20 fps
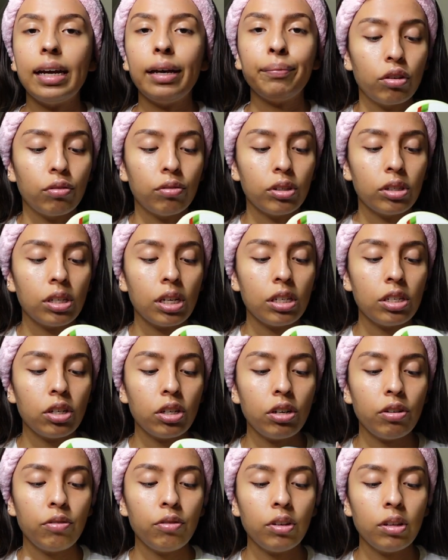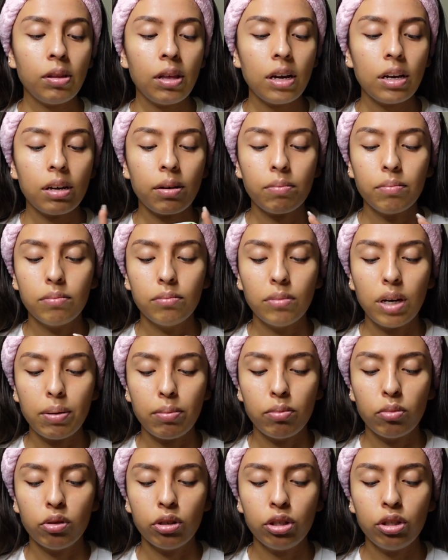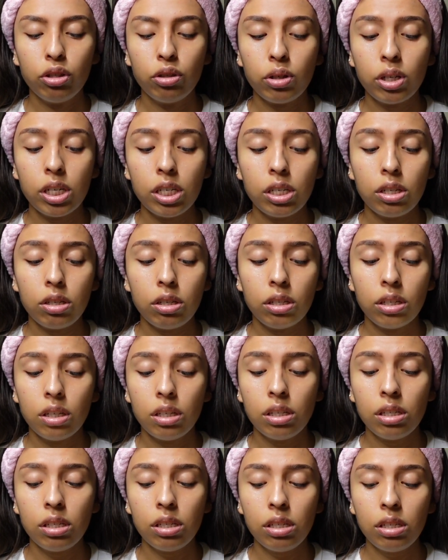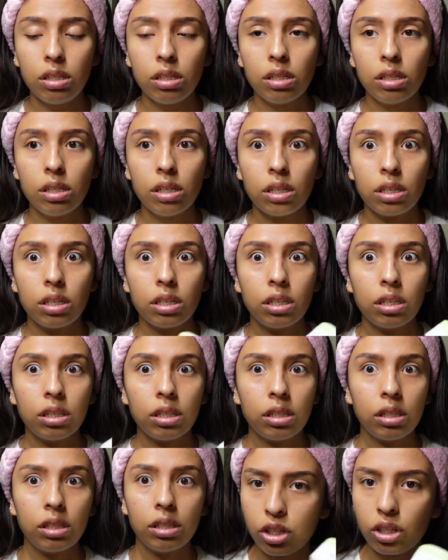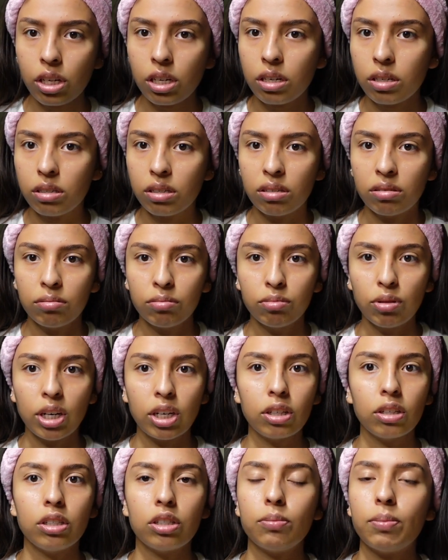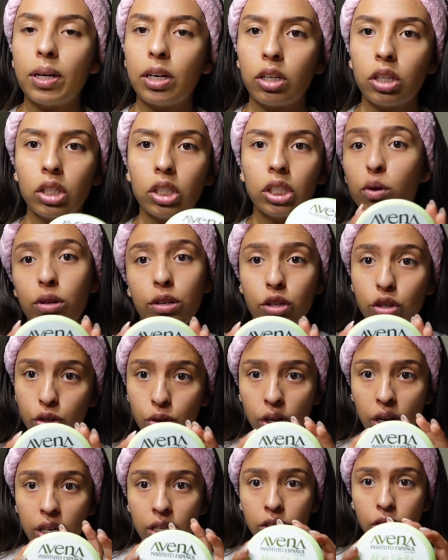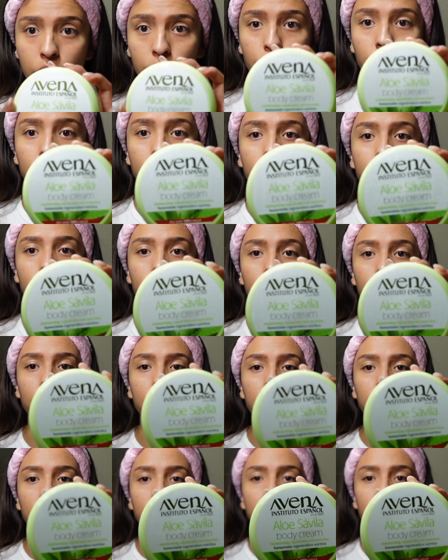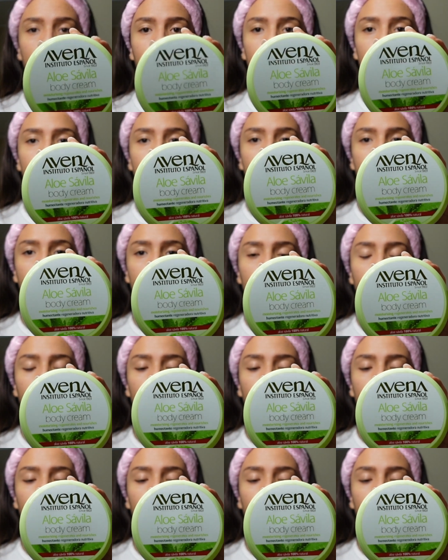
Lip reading: So first I start off with like my moisturizer. This isn't like just like a regular schmegular moisturizer, whatever, Avena,